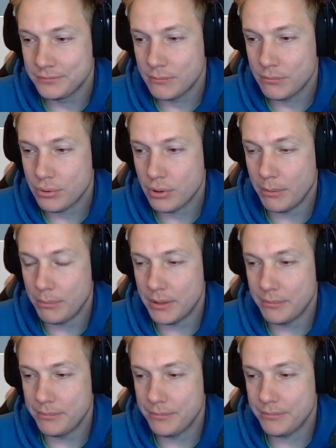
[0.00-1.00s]

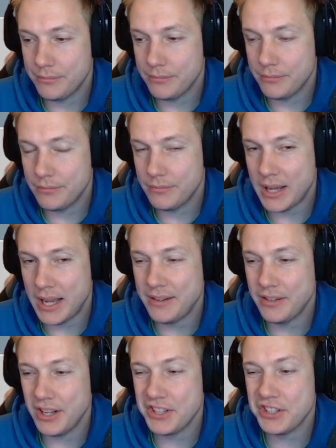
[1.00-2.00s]
Problem.
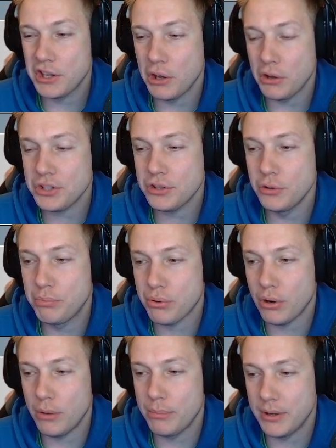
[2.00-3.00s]
And it's close to
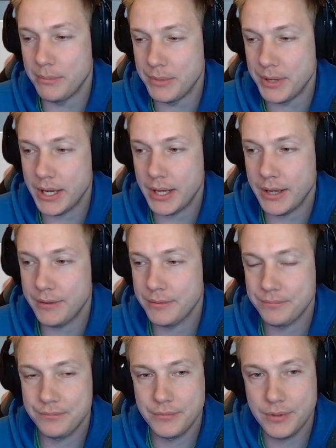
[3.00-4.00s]
problem, yeah.
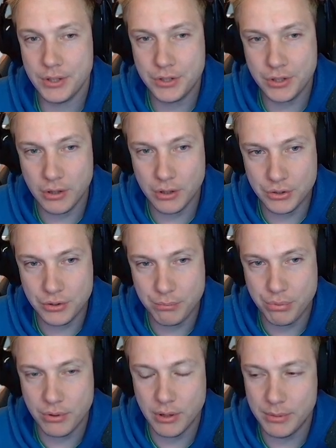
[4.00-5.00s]
It's close to
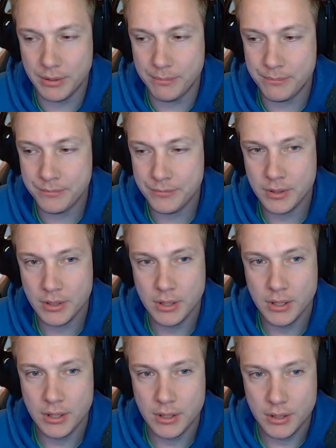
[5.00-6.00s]
problem.
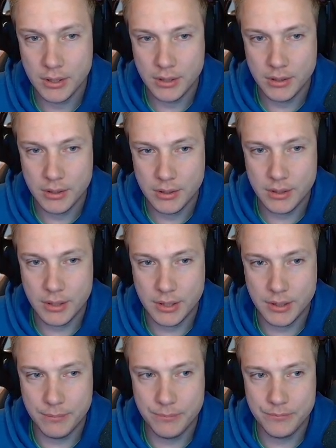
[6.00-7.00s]

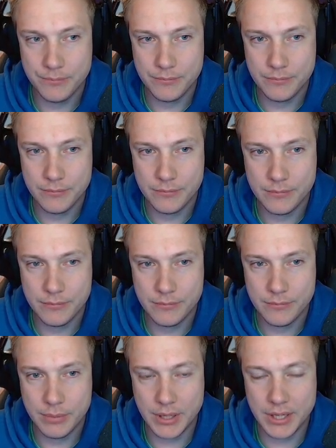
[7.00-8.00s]

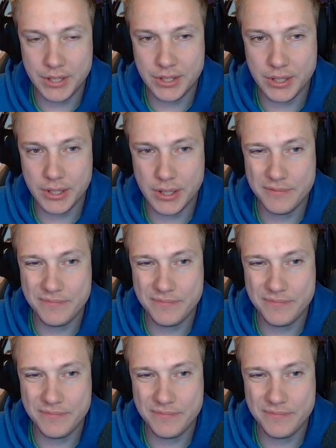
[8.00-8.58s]
But it's a